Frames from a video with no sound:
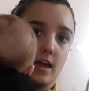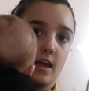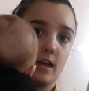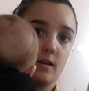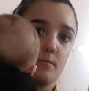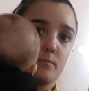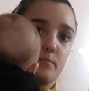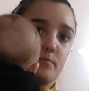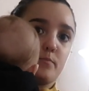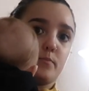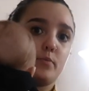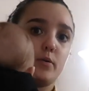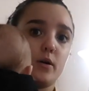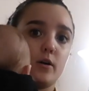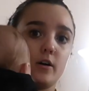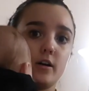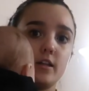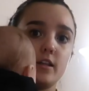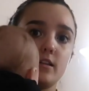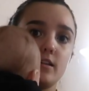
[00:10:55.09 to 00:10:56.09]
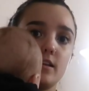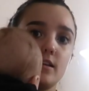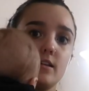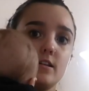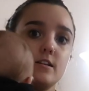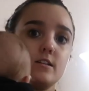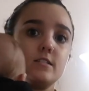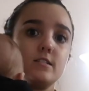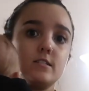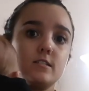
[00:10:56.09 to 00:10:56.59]
and put
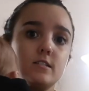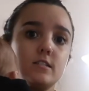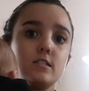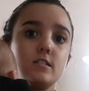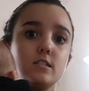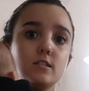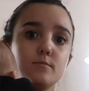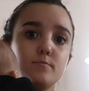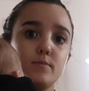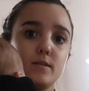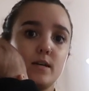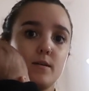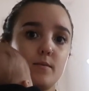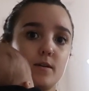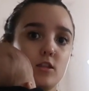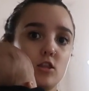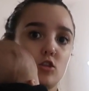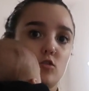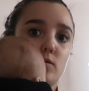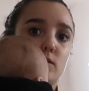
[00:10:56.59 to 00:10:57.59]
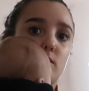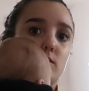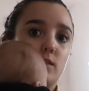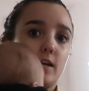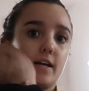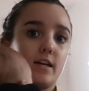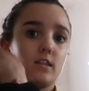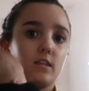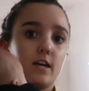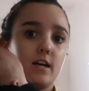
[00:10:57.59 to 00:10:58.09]
your baby through
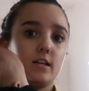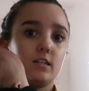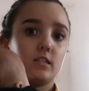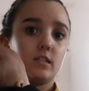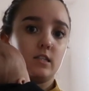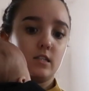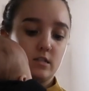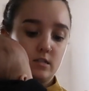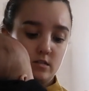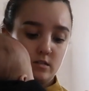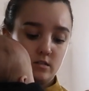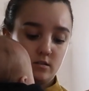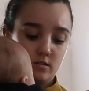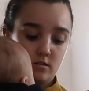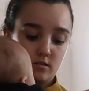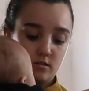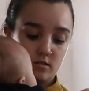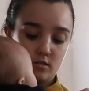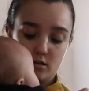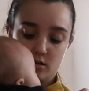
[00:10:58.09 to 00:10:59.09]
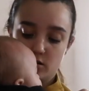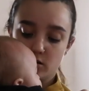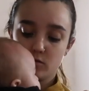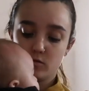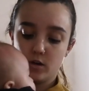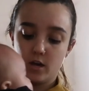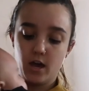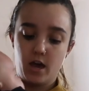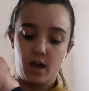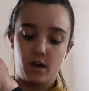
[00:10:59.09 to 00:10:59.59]
like this,
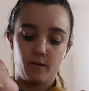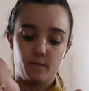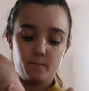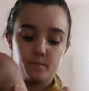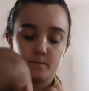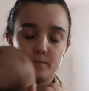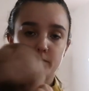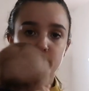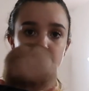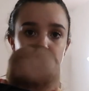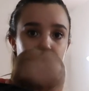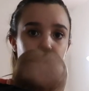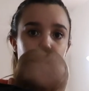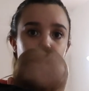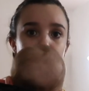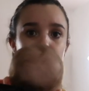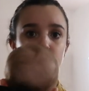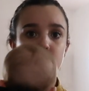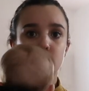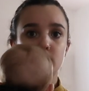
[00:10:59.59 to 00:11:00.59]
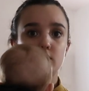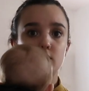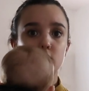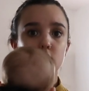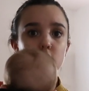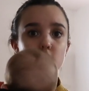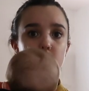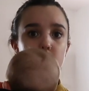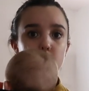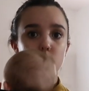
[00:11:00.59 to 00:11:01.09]
you're okay.
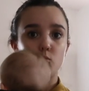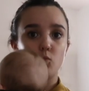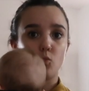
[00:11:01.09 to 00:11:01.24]
So the